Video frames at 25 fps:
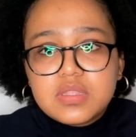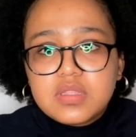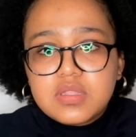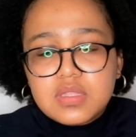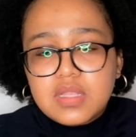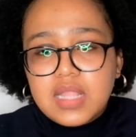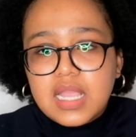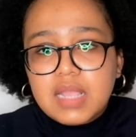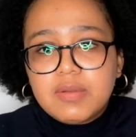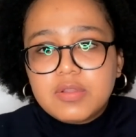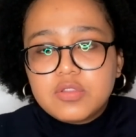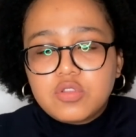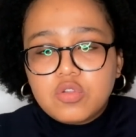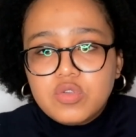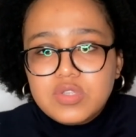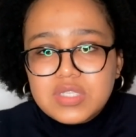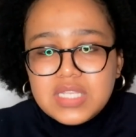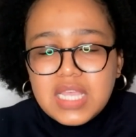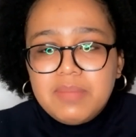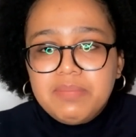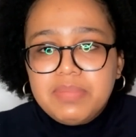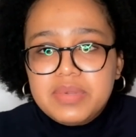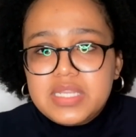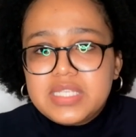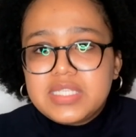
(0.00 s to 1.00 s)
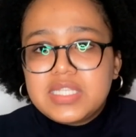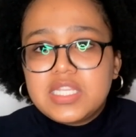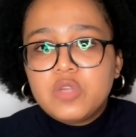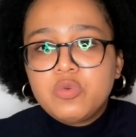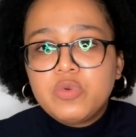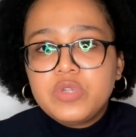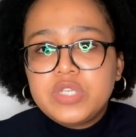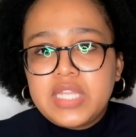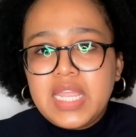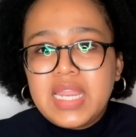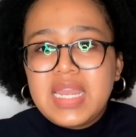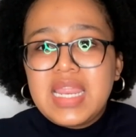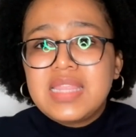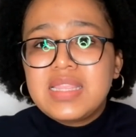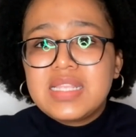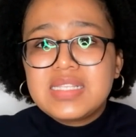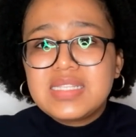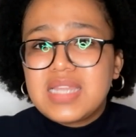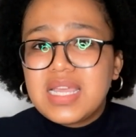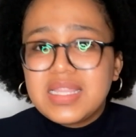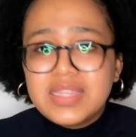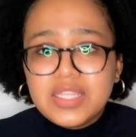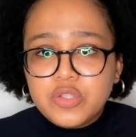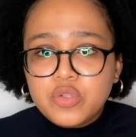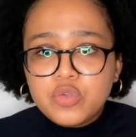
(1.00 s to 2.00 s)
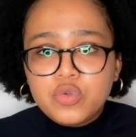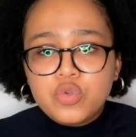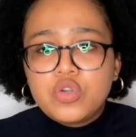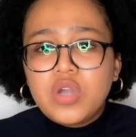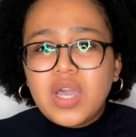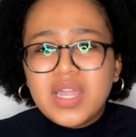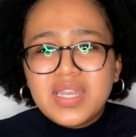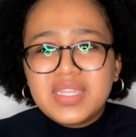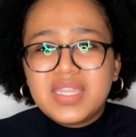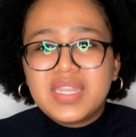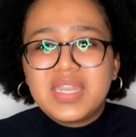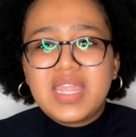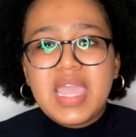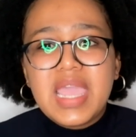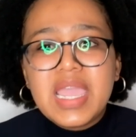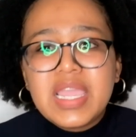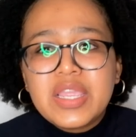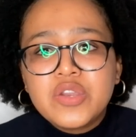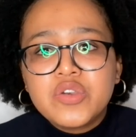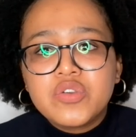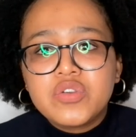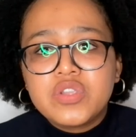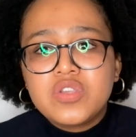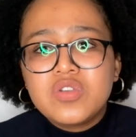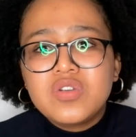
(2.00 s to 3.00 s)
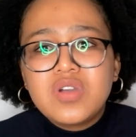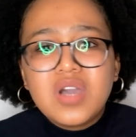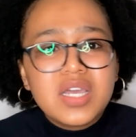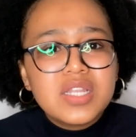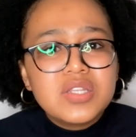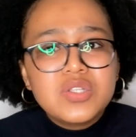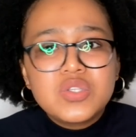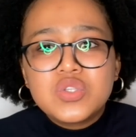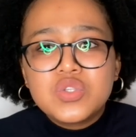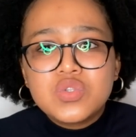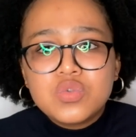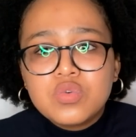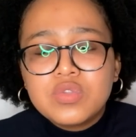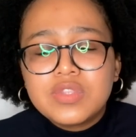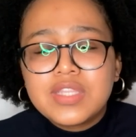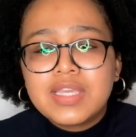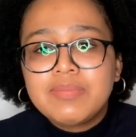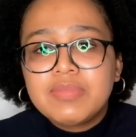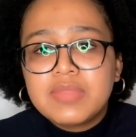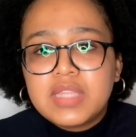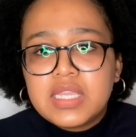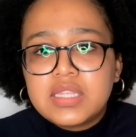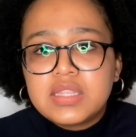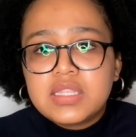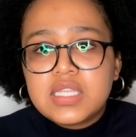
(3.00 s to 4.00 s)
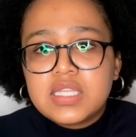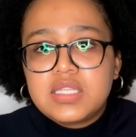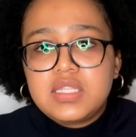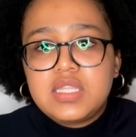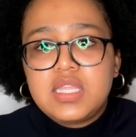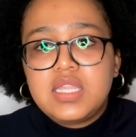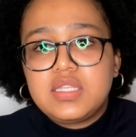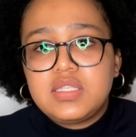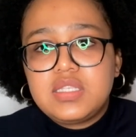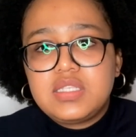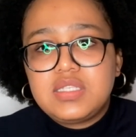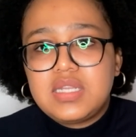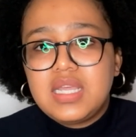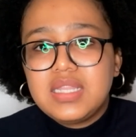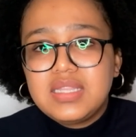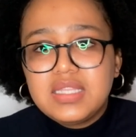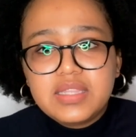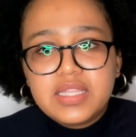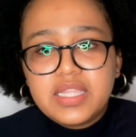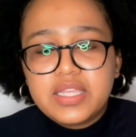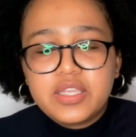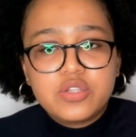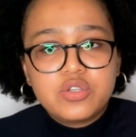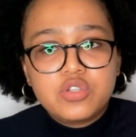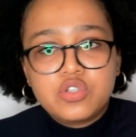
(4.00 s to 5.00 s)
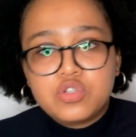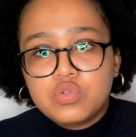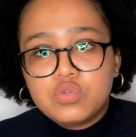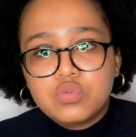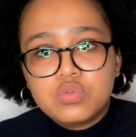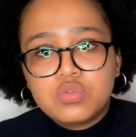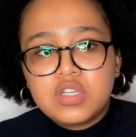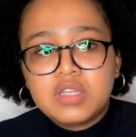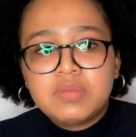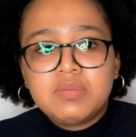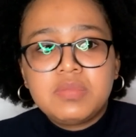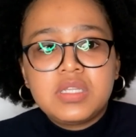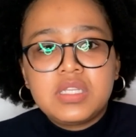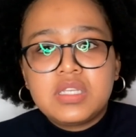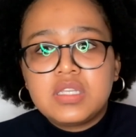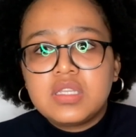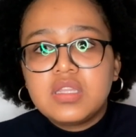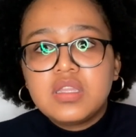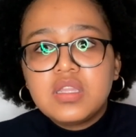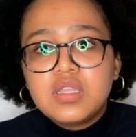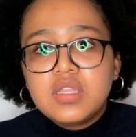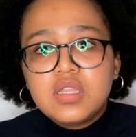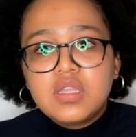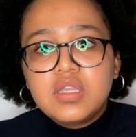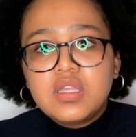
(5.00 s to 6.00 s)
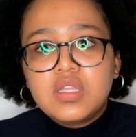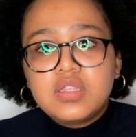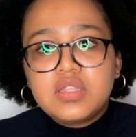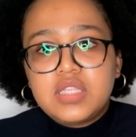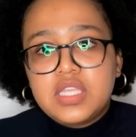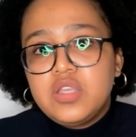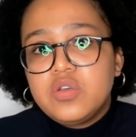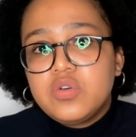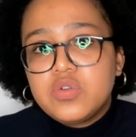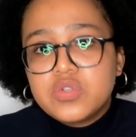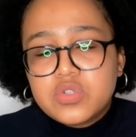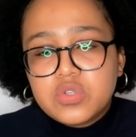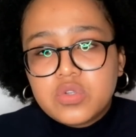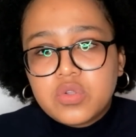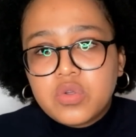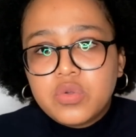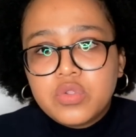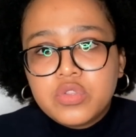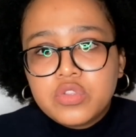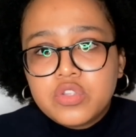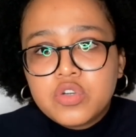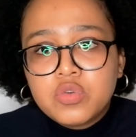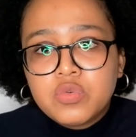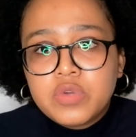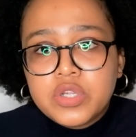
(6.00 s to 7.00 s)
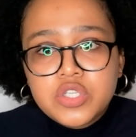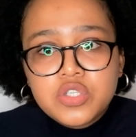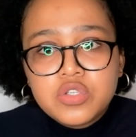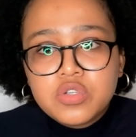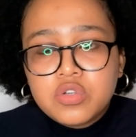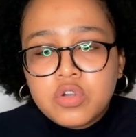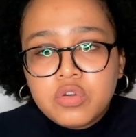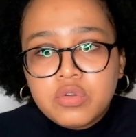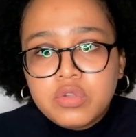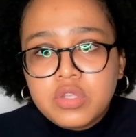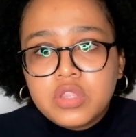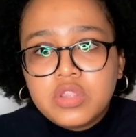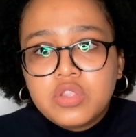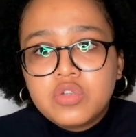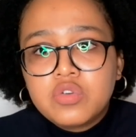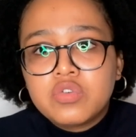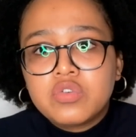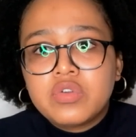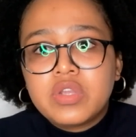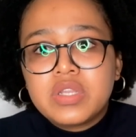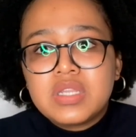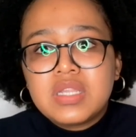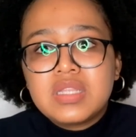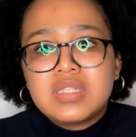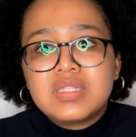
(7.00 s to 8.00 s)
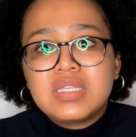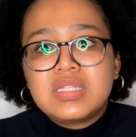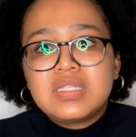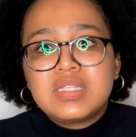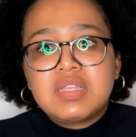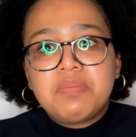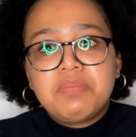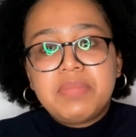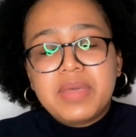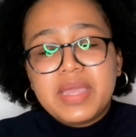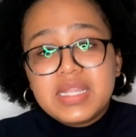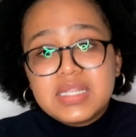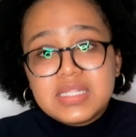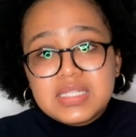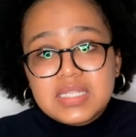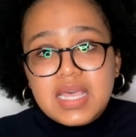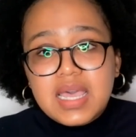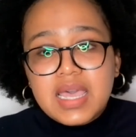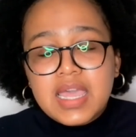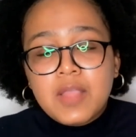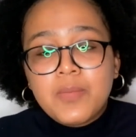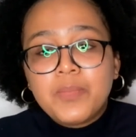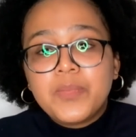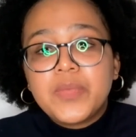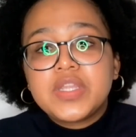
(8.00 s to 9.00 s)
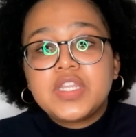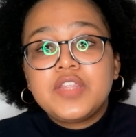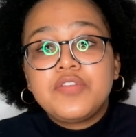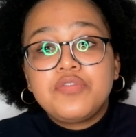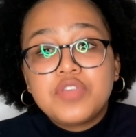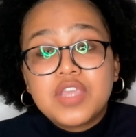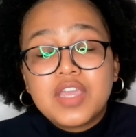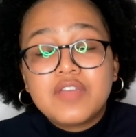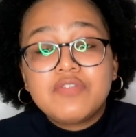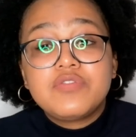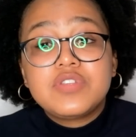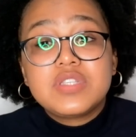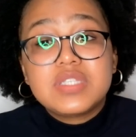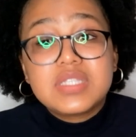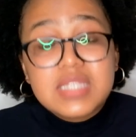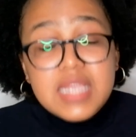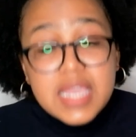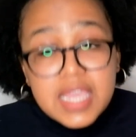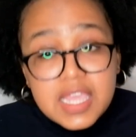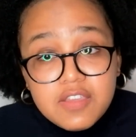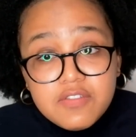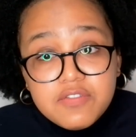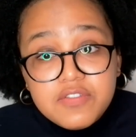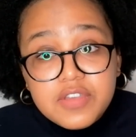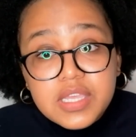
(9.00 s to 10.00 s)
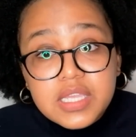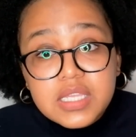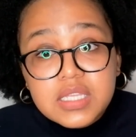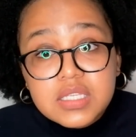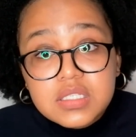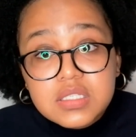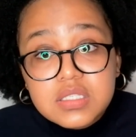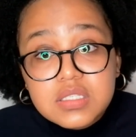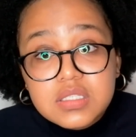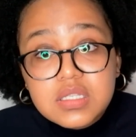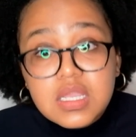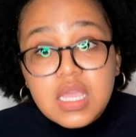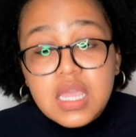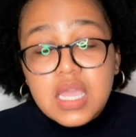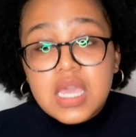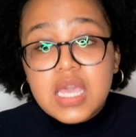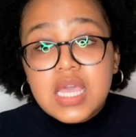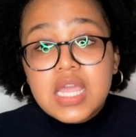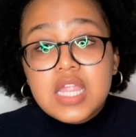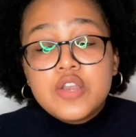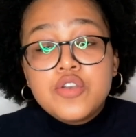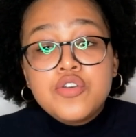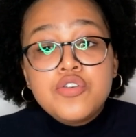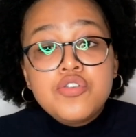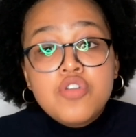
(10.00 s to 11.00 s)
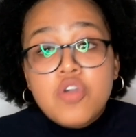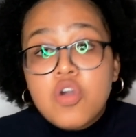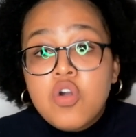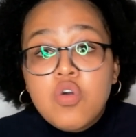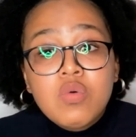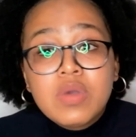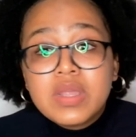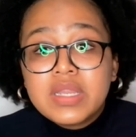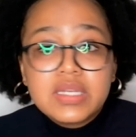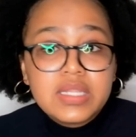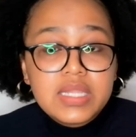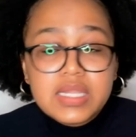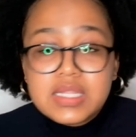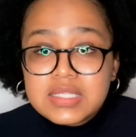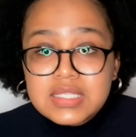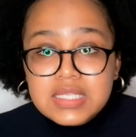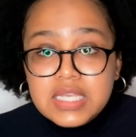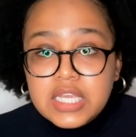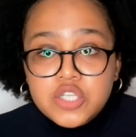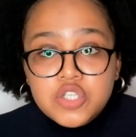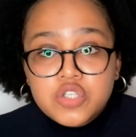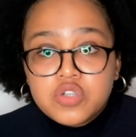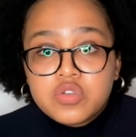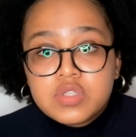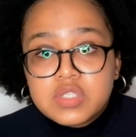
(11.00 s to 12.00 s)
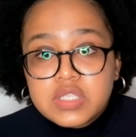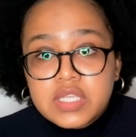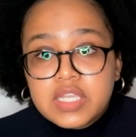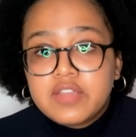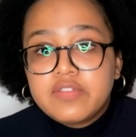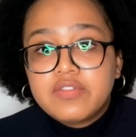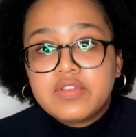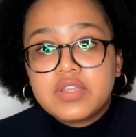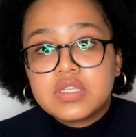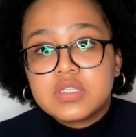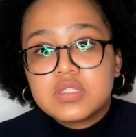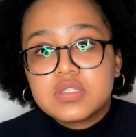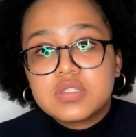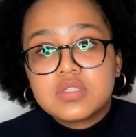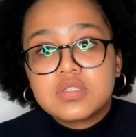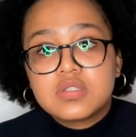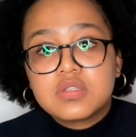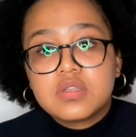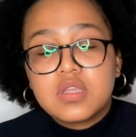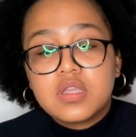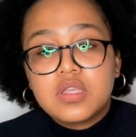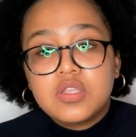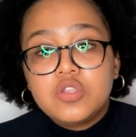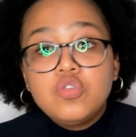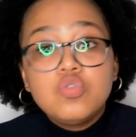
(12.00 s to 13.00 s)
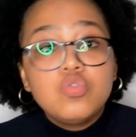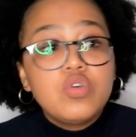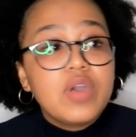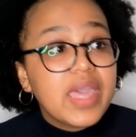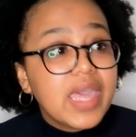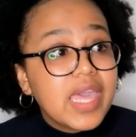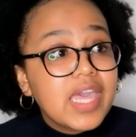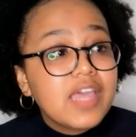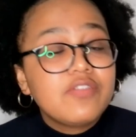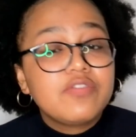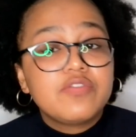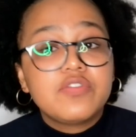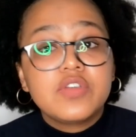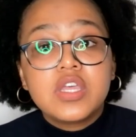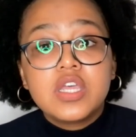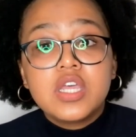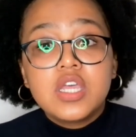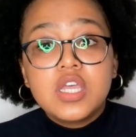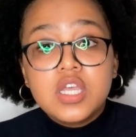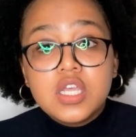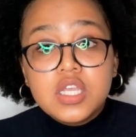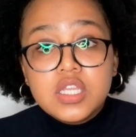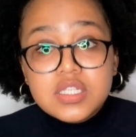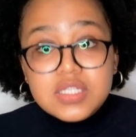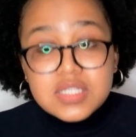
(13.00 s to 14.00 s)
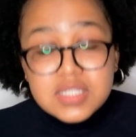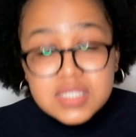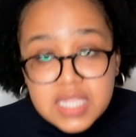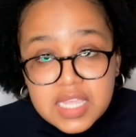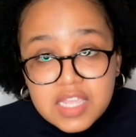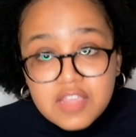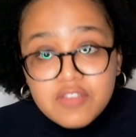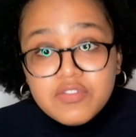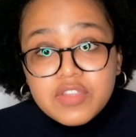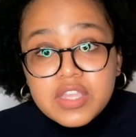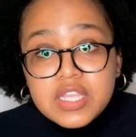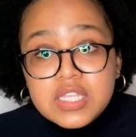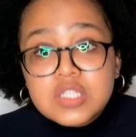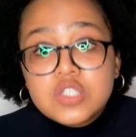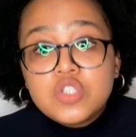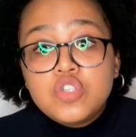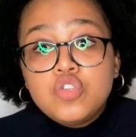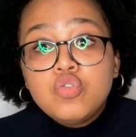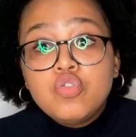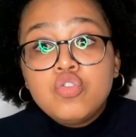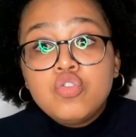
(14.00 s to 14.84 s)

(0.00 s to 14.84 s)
like those companies liquidate, and there's nothing, you can't get angry, you can't sue them, they there's nothing they can do. They're also going through what you're going through, and it's a bad time. But if you have savings, no one can touch your savings. You have savings,